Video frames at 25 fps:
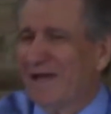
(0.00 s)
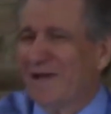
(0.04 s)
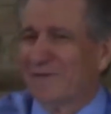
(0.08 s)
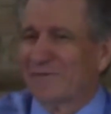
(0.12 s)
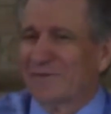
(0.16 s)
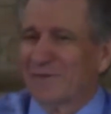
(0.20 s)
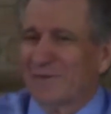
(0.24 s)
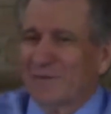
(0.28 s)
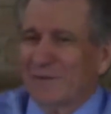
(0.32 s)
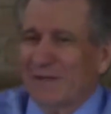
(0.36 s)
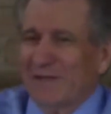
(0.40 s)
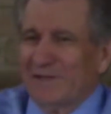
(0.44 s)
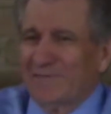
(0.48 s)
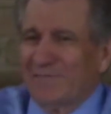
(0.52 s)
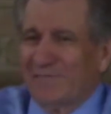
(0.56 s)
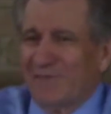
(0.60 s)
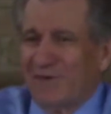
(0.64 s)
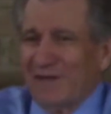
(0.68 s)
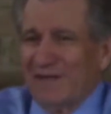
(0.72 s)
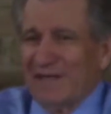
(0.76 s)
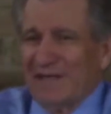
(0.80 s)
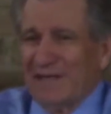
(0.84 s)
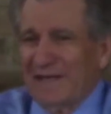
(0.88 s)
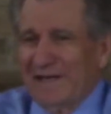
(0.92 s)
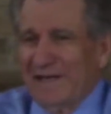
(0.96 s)
So it's
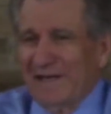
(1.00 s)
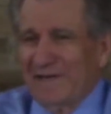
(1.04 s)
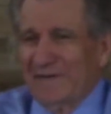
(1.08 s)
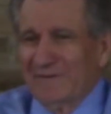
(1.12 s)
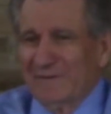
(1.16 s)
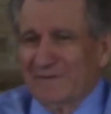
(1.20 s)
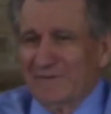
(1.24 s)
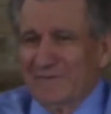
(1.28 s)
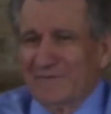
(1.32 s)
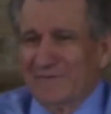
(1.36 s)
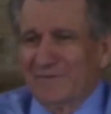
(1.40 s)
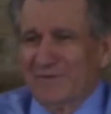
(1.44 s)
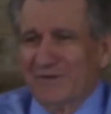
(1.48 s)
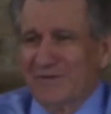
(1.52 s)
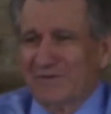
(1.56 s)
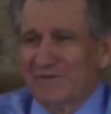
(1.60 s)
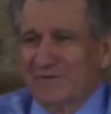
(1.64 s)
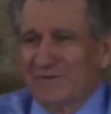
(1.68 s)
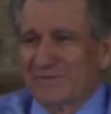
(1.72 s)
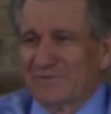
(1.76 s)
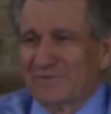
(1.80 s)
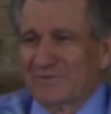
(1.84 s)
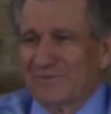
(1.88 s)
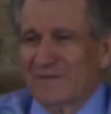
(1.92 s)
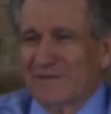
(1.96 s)
funny how these
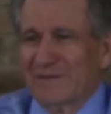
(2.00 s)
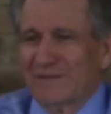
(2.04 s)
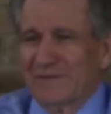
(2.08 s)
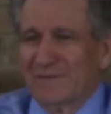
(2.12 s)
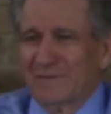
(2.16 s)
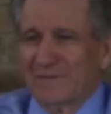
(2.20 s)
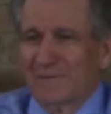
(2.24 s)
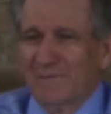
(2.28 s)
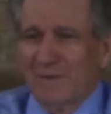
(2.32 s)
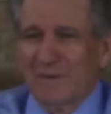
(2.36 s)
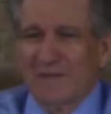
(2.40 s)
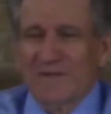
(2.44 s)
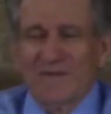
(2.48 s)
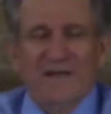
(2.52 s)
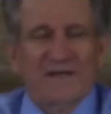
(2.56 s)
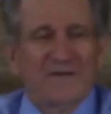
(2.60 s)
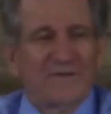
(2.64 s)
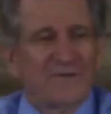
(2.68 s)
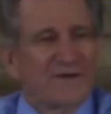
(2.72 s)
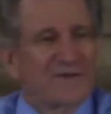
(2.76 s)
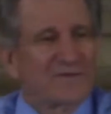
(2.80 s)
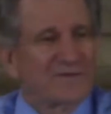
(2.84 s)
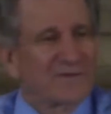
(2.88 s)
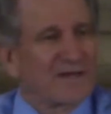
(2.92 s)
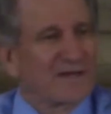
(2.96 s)
churches, the way they
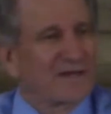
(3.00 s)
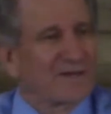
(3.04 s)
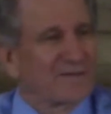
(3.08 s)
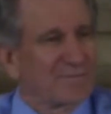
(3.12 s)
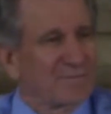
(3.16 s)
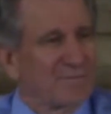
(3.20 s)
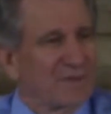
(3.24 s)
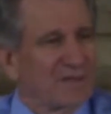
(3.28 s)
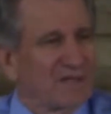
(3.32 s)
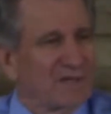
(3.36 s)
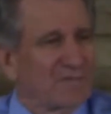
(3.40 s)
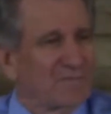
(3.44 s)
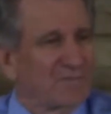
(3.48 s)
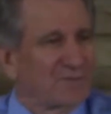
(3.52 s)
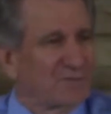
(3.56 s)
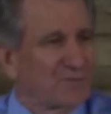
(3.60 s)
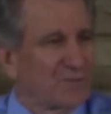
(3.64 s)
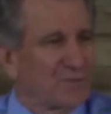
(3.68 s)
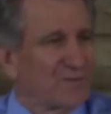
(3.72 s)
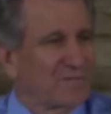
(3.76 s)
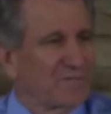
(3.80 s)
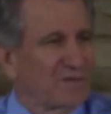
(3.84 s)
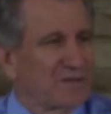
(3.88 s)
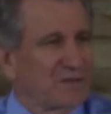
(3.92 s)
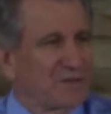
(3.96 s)
dress kind of becomes
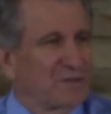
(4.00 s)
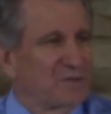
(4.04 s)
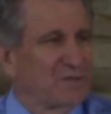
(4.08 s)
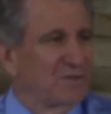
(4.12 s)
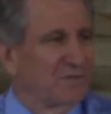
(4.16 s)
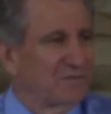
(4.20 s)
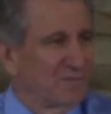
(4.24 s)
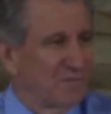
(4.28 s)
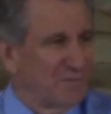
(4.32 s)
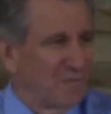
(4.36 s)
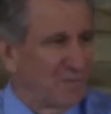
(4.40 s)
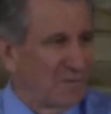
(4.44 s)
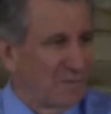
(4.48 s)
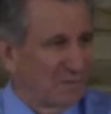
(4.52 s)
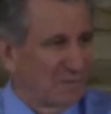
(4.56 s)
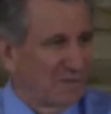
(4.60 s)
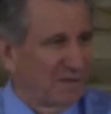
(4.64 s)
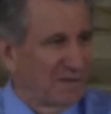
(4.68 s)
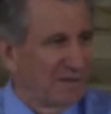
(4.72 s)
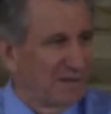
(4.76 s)
sort of a uniform.